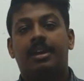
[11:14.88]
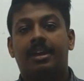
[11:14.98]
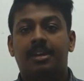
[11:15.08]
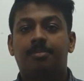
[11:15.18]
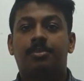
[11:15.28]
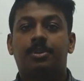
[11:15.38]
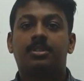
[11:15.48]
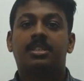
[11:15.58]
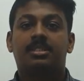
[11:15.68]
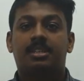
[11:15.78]
and
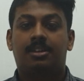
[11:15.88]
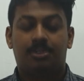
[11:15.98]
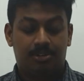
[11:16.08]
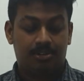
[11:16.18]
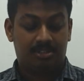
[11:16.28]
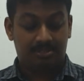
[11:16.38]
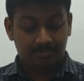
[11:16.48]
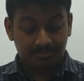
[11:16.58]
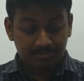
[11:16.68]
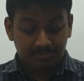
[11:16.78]
process technology.
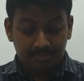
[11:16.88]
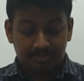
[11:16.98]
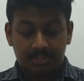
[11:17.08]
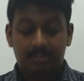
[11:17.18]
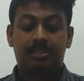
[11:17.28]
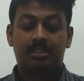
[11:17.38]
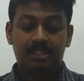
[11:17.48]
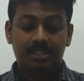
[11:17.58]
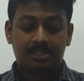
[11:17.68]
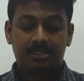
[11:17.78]

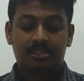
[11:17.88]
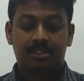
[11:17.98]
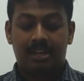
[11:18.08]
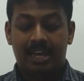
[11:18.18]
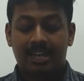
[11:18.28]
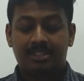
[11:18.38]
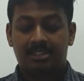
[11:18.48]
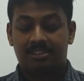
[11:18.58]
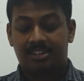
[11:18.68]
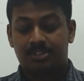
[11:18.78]
These lags
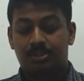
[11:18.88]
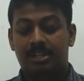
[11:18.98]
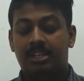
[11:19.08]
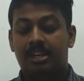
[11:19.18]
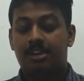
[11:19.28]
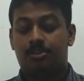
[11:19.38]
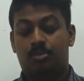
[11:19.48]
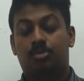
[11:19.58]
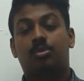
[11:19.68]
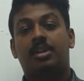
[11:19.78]
eventually led
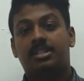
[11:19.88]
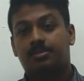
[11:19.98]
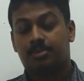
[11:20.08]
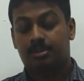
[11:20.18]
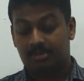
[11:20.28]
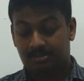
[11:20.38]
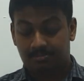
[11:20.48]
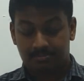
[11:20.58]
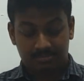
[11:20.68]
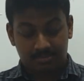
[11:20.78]
to today's problem.
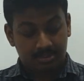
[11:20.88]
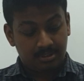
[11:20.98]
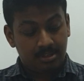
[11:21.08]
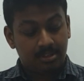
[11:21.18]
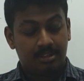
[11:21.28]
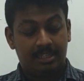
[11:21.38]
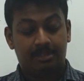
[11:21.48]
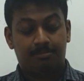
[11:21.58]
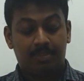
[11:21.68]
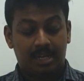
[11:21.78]

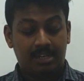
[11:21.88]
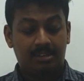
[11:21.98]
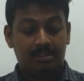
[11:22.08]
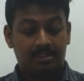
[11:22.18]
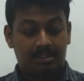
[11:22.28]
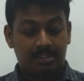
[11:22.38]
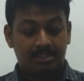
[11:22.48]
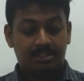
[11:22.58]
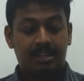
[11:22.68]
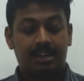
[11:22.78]
In part,
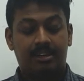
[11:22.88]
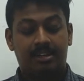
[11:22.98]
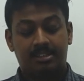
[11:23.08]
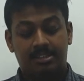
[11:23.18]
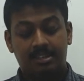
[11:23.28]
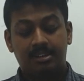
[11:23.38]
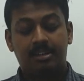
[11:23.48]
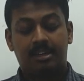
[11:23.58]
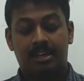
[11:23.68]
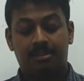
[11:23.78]
this stagnation
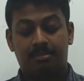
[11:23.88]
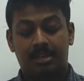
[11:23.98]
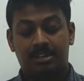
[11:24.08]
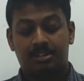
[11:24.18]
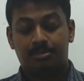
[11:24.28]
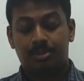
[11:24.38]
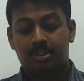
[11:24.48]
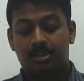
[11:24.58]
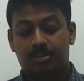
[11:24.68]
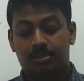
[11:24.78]
can be
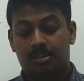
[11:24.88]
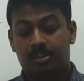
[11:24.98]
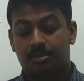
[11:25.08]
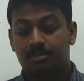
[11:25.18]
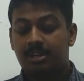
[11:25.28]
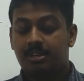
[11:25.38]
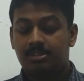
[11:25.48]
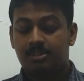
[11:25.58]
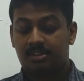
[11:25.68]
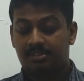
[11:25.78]
attributed to the
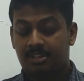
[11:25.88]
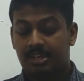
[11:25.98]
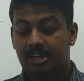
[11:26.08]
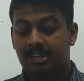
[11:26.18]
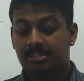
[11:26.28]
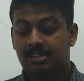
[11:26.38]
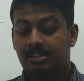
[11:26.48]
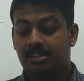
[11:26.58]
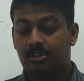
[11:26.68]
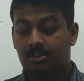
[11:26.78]
dominance of the
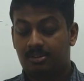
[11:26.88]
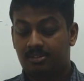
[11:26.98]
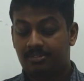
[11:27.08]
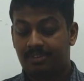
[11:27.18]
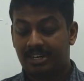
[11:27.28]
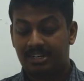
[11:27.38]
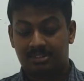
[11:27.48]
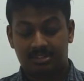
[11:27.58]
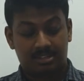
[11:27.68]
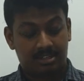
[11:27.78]
external or
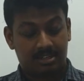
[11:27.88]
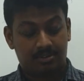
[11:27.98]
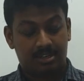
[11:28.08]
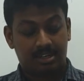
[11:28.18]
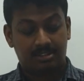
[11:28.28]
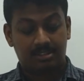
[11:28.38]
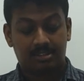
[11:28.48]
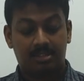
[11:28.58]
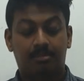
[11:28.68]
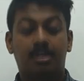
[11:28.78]
financial accounting
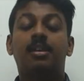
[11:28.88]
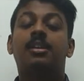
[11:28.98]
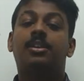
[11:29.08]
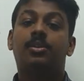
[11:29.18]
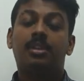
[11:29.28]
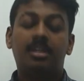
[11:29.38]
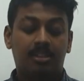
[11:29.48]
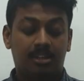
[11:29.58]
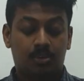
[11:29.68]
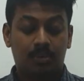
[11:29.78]
system during
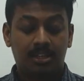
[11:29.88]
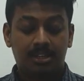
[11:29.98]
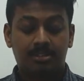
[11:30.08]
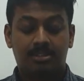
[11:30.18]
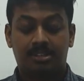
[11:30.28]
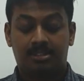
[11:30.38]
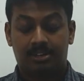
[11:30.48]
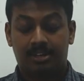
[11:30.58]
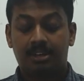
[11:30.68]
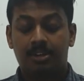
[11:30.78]
the 20th
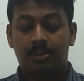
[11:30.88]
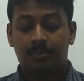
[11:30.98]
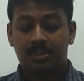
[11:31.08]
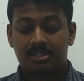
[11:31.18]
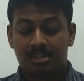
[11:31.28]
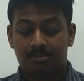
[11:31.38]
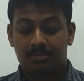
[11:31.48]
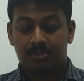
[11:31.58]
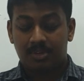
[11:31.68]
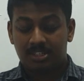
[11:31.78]
century, with some
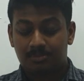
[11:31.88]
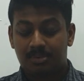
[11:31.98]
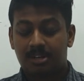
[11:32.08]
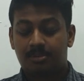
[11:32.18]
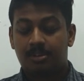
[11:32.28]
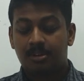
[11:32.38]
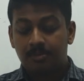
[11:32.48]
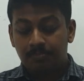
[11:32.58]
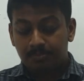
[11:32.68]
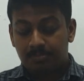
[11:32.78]
widespread
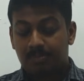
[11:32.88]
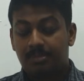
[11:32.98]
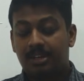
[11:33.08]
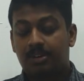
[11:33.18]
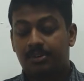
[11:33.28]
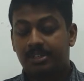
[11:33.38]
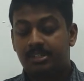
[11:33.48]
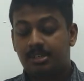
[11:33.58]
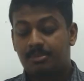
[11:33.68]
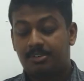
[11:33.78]
public
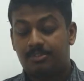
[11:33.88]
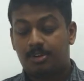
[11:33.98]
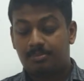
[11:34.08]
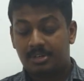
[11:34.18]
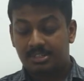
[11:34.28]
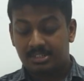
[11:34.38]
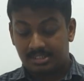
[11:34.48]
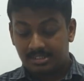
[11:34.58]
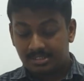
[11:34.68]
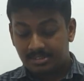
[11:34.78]
ownership of
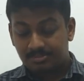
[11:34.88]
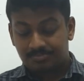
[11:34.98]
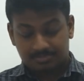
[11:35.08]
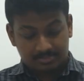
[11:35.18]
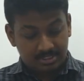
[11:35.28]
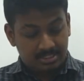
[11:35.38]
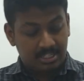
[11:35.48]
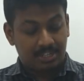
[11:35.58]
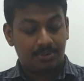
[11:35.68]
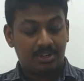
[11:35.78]
corporations,
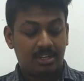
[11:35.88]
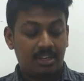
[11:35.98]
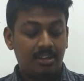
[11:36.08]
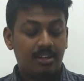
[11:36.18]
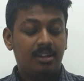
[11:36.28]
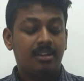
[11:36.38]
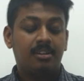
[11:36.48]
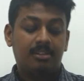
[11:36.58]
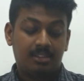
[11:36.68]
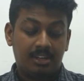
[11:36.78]
security,
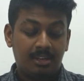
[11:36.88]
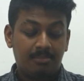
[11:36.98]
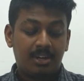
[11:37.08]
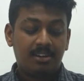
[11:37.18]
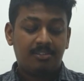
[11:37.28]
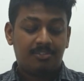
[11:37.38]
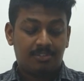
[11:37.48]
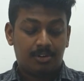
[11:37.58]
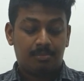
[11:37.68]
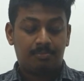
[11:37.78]
the demand
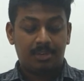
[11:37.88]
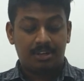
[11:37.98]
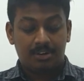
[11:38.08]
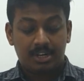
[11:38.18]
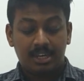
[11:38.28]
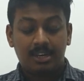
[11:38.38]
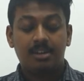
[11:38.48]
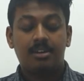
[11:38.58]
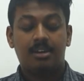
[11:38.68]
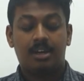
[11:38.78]
for periodic
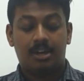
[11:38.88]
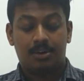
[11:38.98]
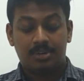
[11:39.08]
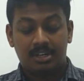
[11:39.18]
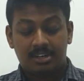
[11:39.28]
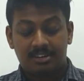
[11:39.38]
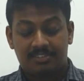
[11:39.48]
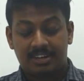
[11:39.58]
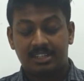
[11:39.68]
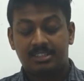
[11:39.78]
audited
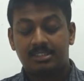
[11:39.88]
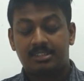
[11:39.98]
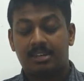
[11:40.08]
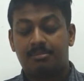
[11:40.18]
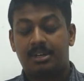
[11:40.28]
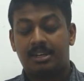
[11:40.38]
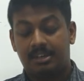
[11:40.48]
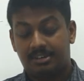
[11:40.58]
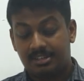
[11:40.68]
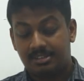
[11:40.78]
financial statement
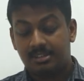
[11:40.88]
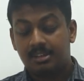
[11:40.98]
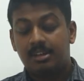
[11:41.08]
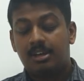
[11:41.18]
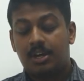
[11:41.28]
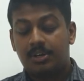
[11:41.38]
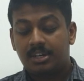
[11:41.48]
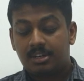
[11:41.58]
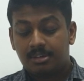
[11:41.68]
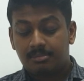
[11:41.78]
increased.
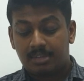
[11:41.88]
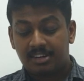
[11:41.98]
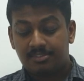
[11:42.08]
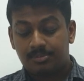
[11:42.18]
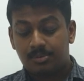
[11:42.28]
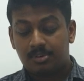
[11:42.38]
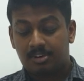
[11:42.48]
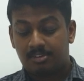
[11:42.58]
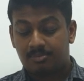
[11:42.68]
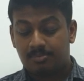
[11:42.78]
Auditor, mindful
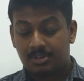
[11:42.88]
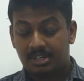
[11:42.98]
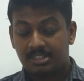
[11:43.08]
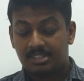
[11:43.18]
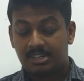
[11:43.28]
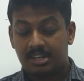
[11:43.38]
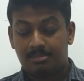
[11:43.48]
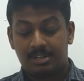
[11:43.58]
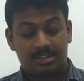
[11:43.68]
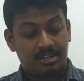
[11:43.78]
of potential
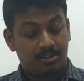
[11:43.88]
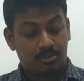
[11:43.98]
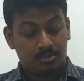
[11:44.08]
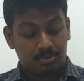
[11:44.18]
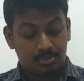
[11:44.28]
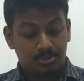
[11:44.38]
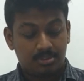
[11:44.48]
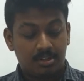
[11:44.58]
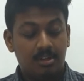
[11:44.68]
liability to use